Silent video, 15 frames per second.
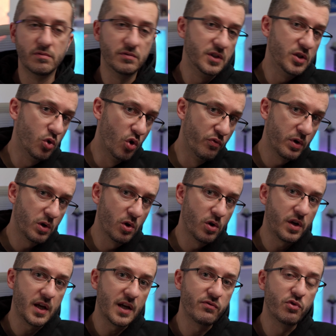the overclock
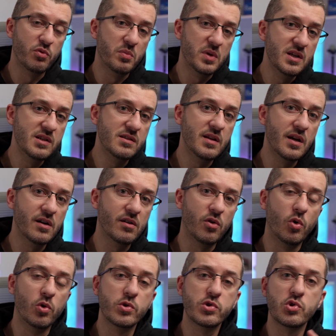headroom is there,
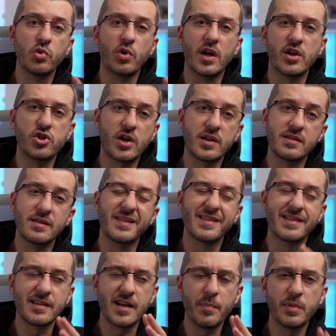also adjusting
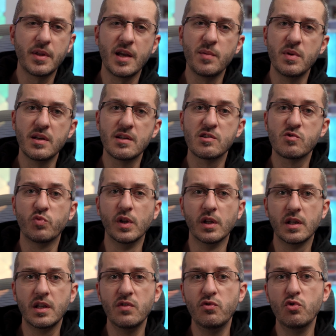sub timings will
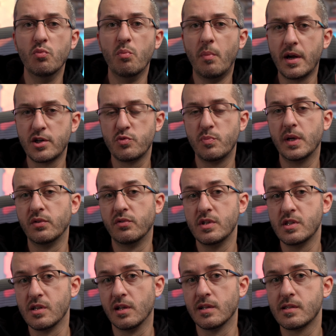give you much better
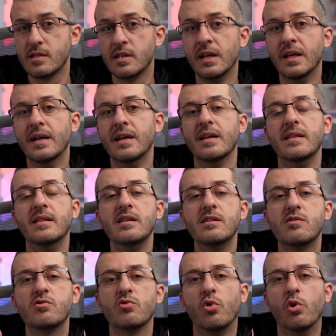results.
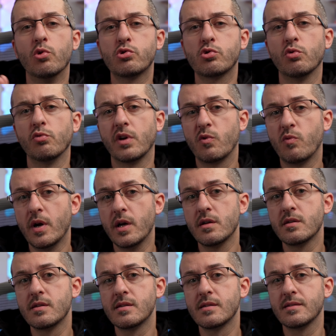This also
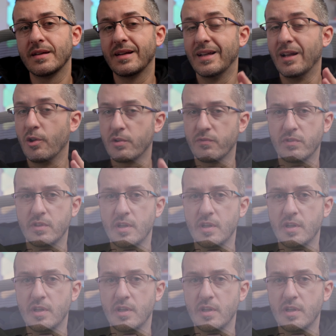requires a lot of